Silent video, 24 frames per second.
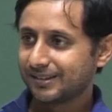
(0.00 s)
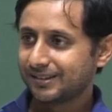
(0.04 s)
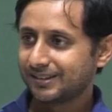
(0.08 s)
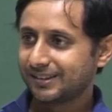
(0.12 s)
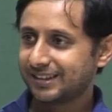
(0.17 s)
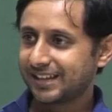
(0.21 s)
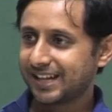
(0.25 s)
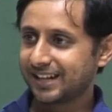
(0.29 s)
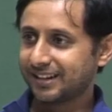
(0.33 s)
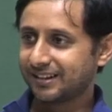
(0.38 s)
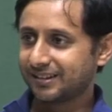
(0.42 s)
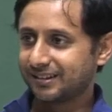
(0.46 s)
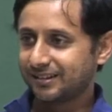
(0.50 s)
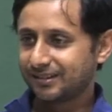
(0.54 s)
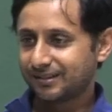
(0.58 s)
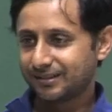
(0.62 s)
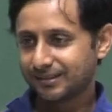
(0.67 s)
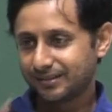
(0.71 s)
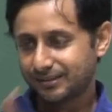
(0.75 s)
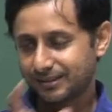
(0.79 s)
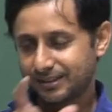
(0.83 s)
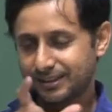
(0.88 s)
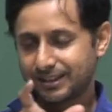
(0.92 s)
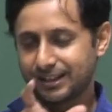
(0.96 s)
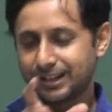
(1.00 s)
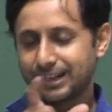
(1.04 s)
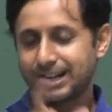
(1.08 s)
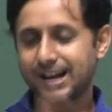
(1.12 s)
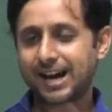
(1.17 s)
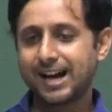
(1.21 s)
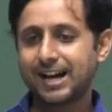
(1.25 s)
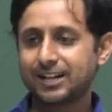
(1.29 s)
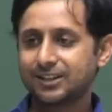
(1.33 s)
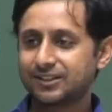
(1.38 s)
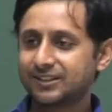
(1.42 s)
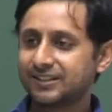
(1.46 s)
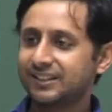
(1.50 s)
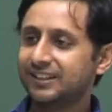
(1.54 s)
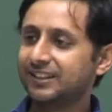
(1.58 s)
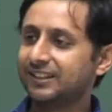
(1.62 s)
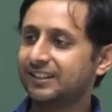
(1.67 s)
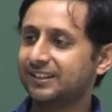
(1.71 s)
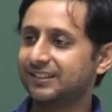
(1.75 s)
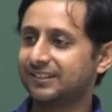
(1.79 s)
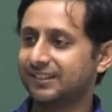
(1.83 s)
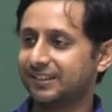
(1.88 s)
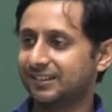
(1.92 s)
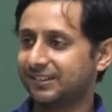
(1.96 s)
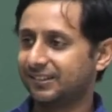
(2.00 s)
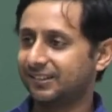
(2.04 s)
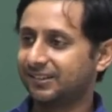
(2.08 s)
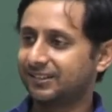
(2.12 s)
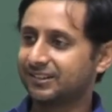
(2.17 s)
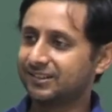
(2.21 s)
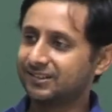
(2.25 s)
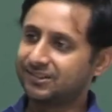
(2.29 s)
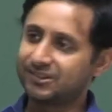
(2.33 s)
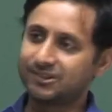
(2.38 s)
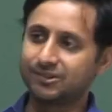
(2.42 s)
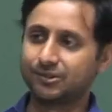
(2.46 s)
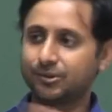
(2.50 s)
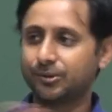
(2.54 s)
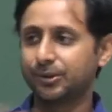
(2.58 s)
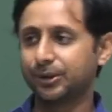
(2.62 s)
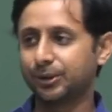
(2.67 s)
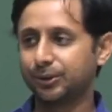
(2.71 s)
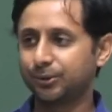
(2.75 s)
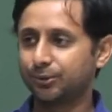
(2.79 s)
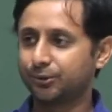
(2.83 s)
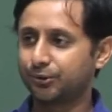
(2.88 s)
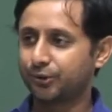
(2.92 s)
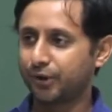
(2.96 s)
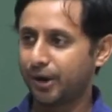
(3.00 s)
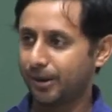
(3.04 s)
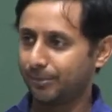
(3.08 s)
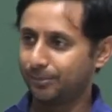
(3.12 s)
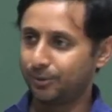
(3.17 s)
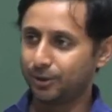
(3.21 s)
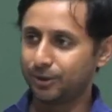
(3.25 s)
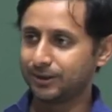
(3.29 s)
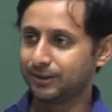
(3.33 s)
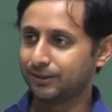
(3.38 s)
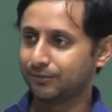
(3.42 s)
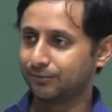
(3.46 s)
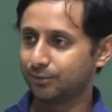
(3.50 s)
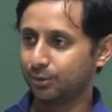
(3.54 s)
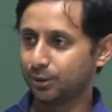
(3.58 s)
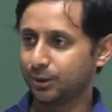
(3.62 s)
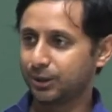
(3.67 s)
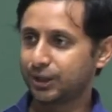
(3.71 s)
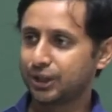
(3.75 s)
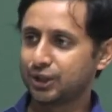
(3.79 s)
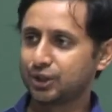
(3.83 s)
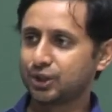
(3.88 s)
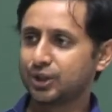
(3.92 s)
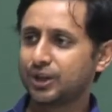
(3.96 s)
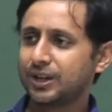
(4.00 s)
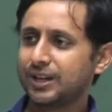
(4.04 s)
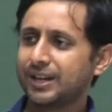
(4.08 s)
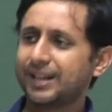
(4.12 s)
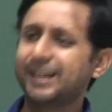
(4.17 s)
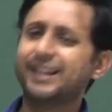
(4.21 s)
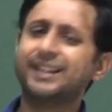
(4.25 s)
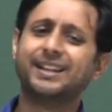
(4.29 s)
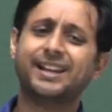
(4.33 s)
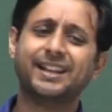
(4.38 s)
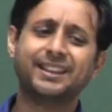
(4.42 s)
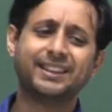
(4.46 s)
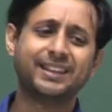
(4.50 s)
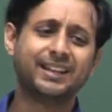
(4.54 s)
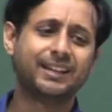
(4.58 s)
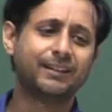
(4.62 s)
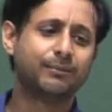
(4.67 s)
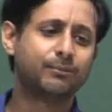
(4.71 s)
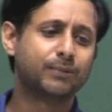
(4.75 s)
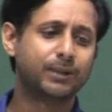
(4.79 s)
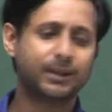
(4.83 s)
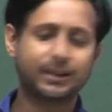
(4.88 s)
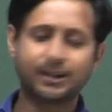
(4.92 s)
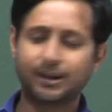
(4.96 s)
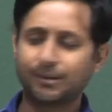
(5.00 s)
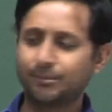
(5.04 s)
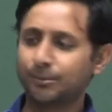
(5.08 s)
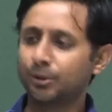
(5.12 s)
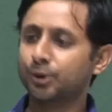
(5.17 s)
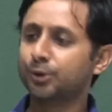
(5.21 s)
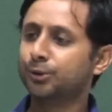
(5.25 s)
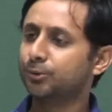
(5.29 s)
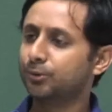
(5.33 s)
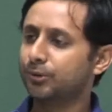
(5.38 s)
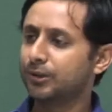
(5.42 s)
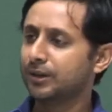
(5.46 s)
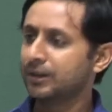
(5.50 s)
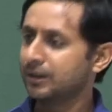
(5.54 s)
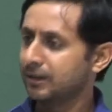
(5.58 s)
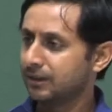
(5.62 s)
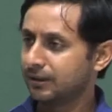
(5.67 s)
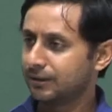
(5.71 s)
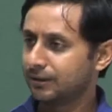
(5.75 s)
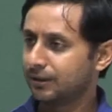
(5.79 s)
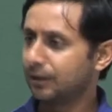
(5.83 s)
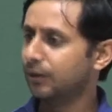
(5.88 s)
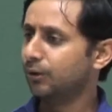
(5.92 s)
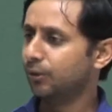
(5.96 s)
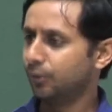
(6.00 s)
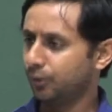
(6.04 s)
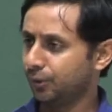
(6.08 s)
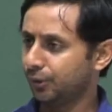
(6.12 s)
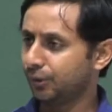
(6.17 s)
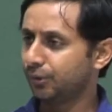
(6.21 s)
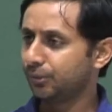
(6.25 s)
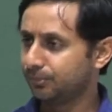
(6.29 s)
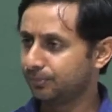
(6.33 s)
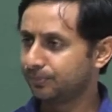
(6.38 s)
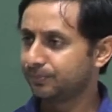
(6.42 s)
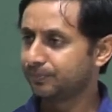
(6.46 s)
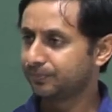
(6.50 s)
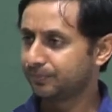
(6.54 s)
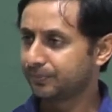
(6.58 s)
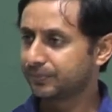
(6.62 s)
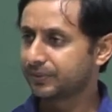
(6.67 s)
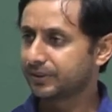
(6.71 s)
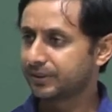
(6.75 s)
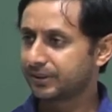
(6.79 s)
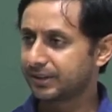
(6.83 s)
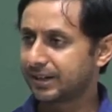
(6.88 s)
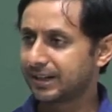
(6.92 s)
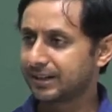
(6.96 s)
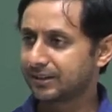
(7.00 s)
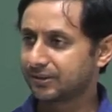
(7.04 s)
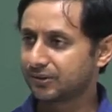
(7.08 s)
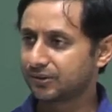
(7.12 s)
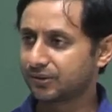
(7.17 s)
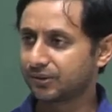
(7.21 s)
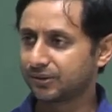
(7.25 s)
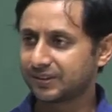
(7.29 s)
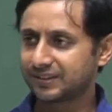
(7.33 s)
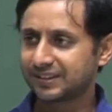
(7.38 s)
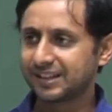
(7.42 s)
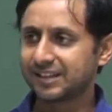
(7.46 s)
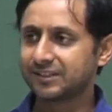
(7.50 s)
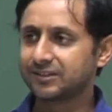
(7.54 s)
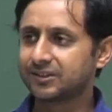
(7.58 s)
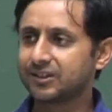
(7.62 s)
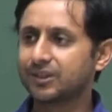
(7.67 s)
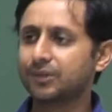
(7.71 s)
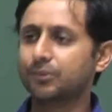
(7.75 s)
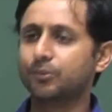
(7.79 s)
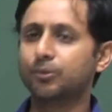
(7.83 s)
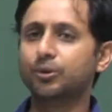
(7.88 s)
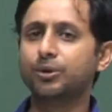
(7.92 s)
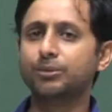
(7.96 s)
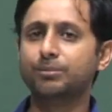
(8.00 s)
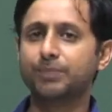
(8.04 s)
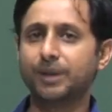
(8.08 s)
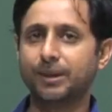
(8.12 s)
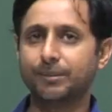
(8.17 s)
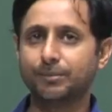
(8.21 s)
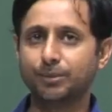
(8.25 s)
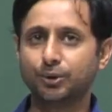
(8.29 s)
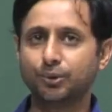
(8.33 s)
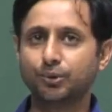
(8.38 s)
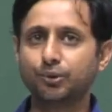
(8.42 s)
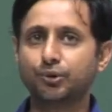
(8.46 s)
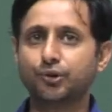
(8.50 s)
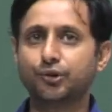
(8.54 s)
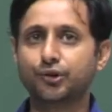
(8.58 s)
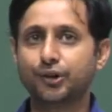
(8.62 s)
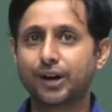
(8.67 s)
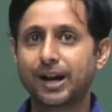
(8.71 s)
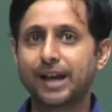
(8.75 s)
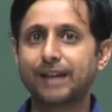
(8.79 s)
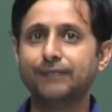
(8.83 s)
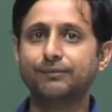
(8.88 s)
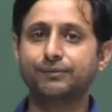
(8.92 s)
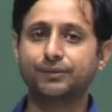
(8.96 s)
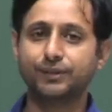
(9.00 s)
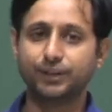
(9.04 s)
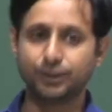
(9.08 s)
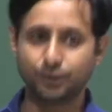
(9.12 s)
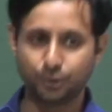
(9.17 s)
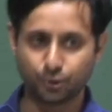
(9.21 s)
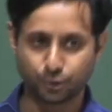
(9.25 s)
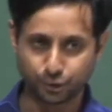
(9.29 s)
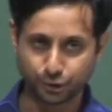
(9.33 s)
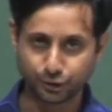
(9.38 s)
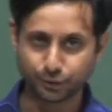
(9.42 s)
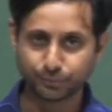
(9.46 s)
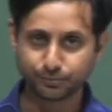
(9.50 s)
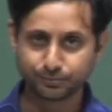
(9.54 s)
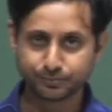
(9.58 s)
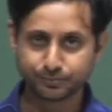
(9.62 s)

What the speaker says: then the large series resistance is going to drop all the voltage and nothing will come onto the load. Right? So, the sensor won't be able to drive the load.